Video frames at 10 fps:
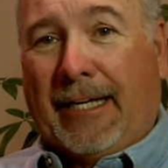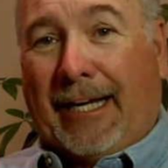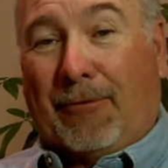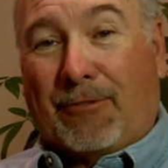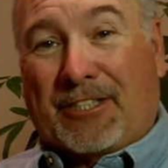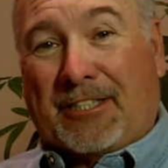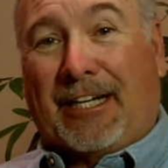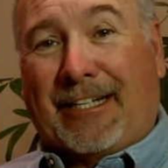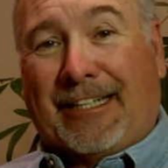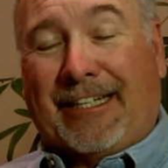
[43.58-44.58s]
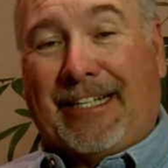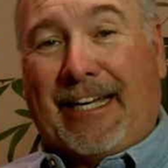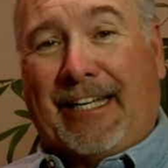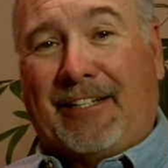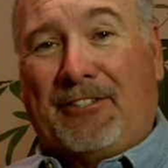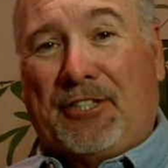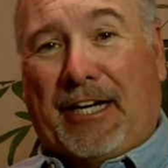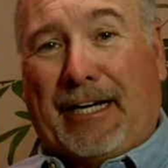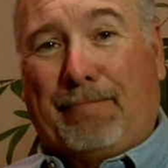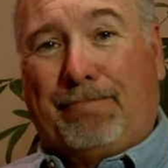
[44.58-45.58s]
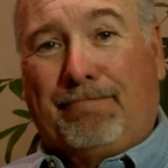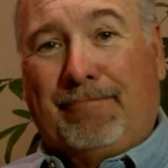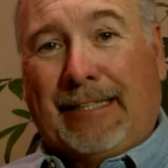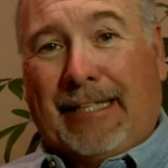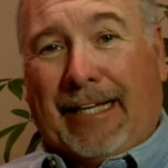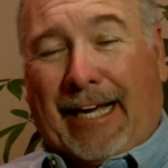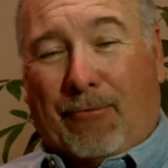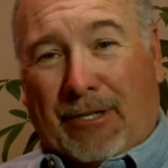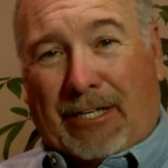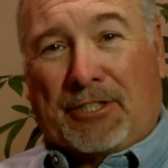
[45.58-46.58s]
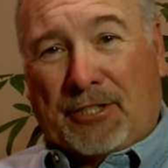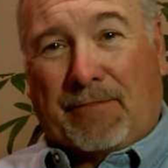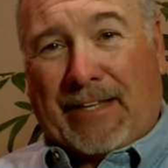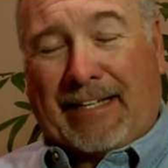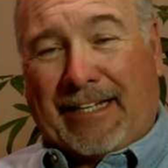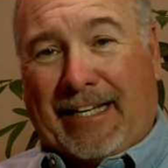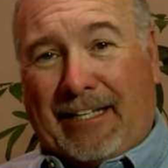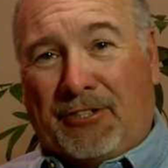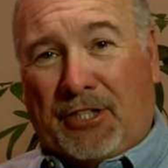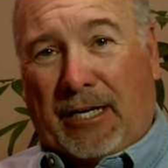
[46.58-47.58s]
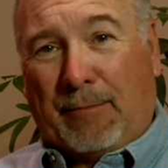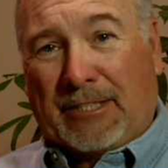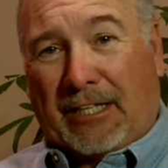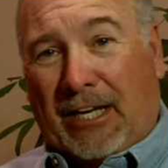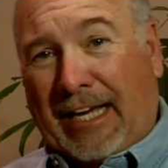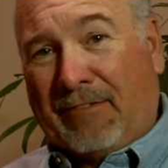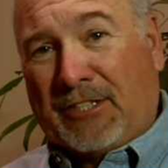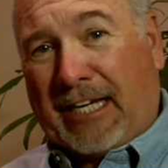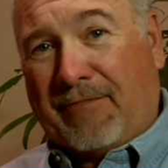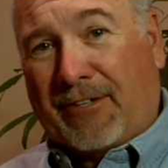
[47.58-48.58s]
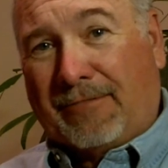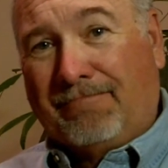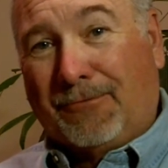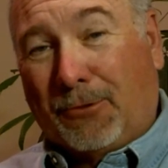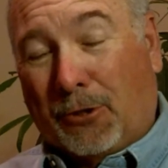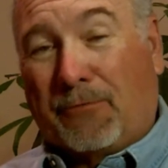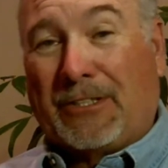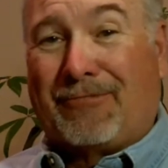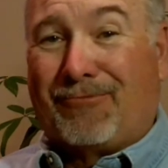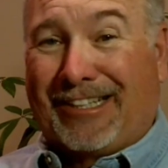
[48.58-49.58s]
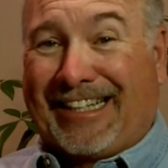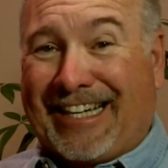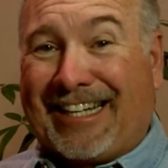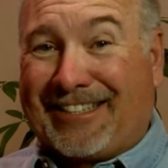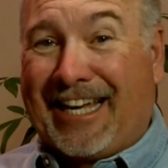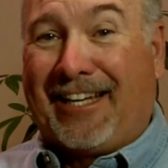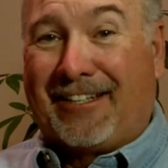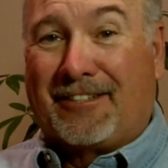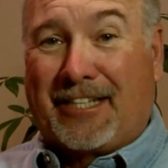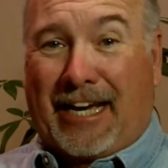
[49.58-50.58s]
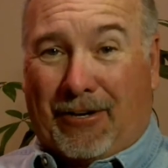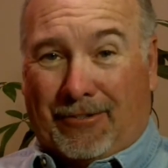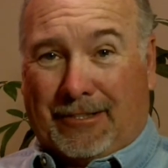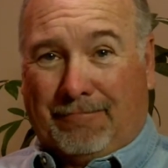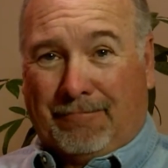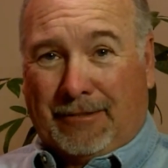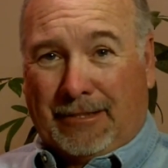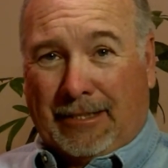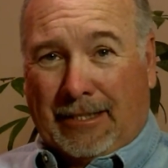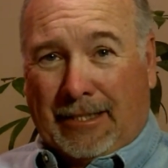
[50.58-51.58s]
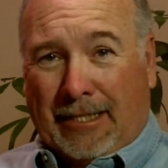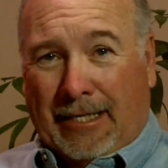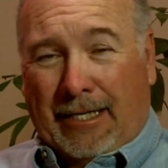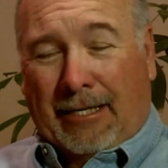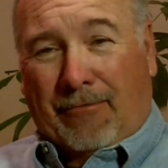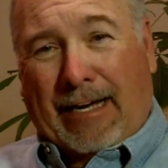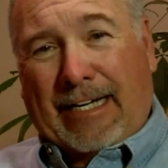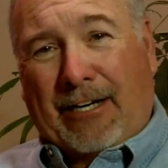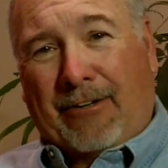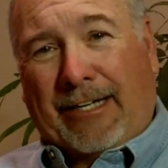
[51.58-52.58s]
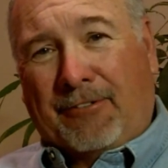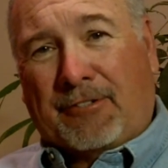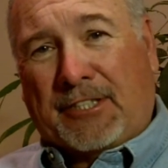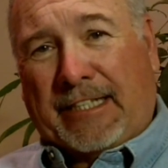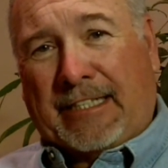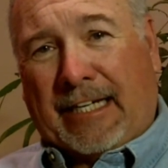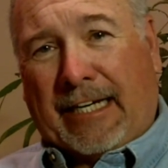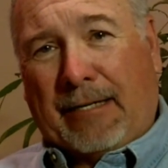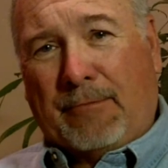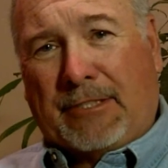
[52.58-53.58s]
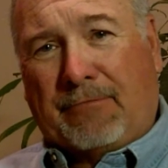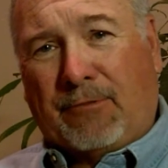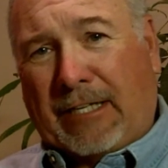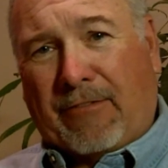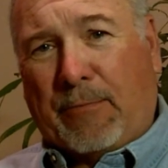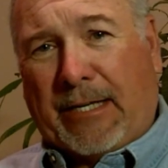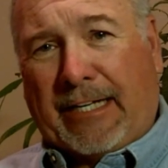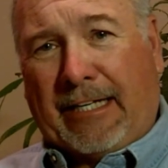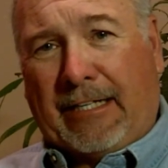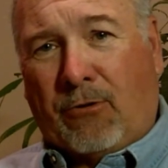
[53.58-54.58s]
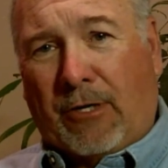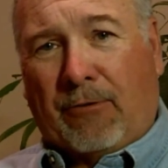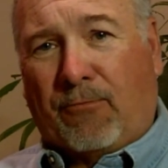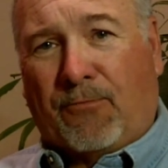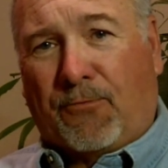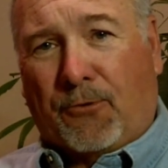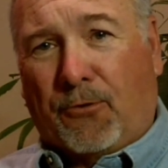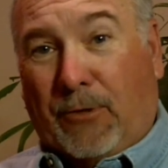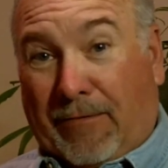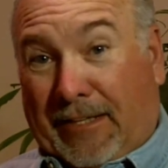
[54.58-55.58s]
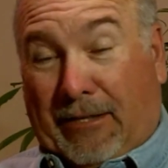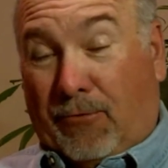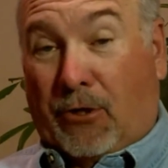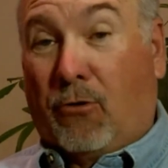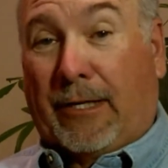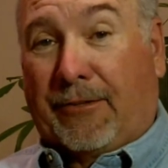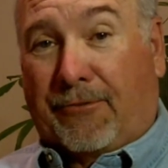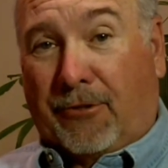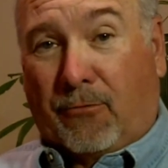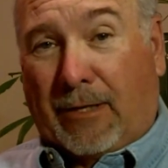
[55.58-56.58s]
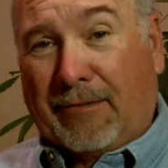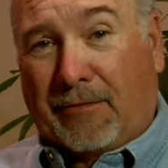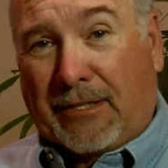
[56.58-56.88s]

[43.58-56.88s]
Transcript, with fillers: and we're stuck in a dead end job, and we're not sure if that dead end job is a lifesaver or if it's really kind of taking us out. Right now, at interesting times with everybody going through everything we're going through, one of the